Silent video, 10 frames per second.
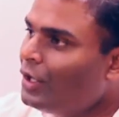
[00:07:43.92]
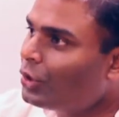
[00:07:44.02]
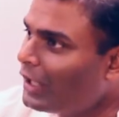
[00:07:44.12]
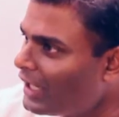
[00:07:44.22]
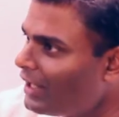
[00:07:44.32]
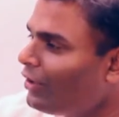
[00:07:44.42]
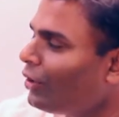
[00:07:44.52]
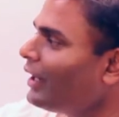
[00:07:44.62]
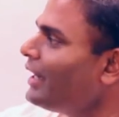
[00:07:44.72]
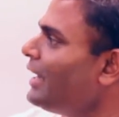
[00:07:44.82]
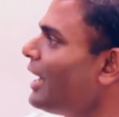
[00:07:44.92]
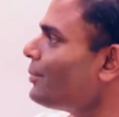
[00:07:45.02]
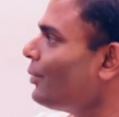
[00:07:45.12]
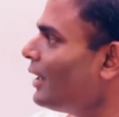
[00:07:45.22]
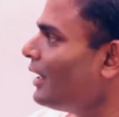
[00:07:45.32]
to kind of give an online
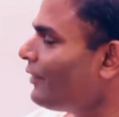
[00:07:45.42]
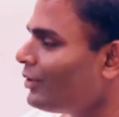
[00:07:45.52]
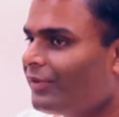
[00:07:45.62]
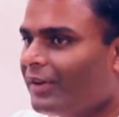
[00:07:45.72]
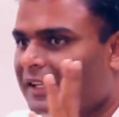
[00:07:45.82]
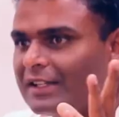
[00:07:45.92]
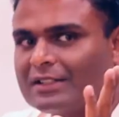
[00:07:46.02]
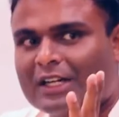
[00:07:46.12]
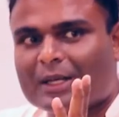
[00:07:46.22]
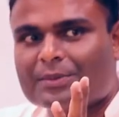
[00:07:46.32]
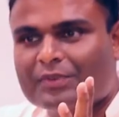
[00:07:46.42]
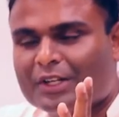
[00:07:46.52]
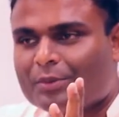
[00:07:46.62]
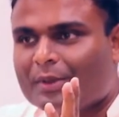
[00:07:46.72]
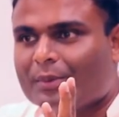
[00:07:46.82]
dashboard, right? After all, if you're tech startups, we
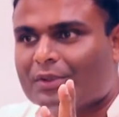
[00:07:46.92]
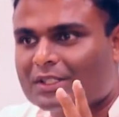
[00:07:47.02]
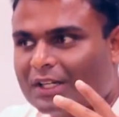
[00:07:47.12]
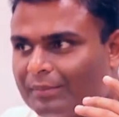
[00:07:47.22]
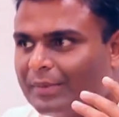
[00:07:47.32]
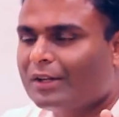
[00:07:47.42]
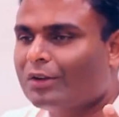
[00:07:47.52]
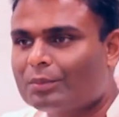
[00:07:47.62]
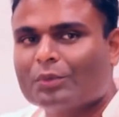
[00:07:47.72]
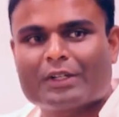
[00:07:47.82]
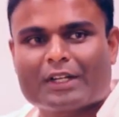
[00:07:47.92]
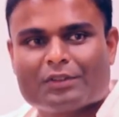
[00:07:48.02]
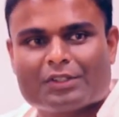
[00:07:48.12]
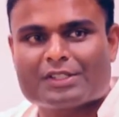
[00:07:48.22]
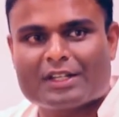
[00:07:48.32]
need to be able to start being a lot more
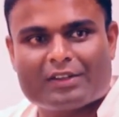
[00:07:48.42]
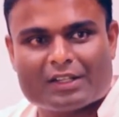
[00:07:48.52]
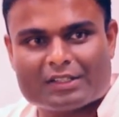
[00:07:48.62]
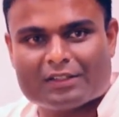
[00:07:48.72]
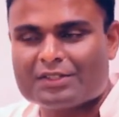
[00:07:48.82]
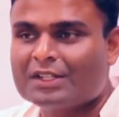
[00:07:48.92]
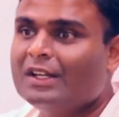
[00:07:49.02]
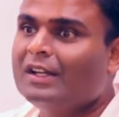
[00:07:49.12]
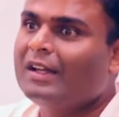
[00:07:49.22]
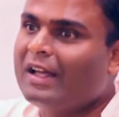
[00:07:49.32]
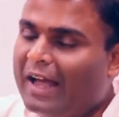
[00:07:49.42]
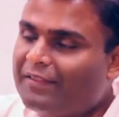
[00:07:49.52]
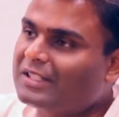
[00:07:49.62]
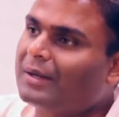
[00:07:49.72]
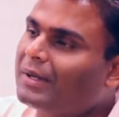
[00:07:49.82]
technology savvy ourselves,
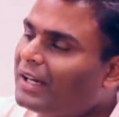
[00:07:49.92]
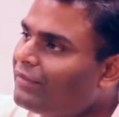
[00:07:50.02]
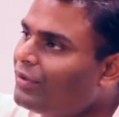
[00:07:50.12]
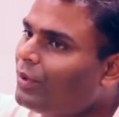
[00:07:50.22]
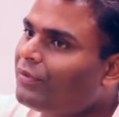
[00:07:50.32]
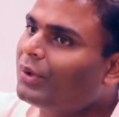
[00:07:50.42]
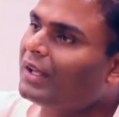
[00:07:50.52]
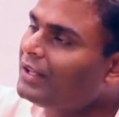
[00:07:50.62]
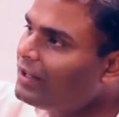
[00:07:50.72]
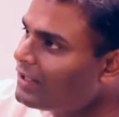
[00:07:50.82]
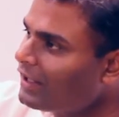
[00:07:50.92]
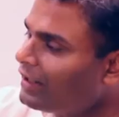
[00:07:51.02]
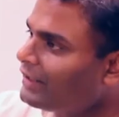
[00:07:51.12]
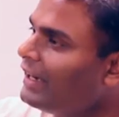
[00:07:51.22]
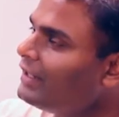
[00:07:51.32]
have some kind of view of, okay, here are
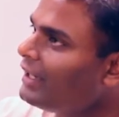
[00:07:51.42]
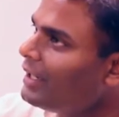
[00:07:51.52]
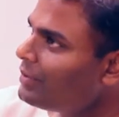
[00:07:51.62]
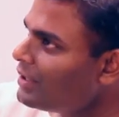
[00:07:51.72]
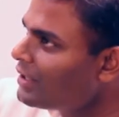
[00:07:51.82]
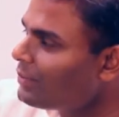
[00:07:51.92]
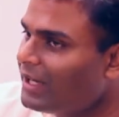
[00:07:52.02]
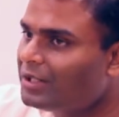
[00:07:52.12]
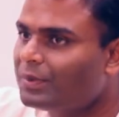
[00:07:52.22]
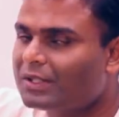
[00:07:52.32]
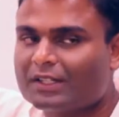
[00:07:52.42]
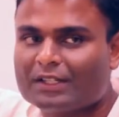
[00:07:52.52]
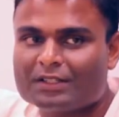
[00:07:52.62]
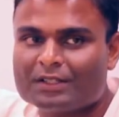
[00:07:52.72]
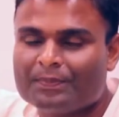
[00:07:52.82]
the 10 teams, here's where each person
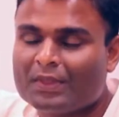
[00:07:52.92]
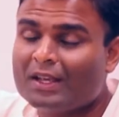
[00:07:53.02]
is.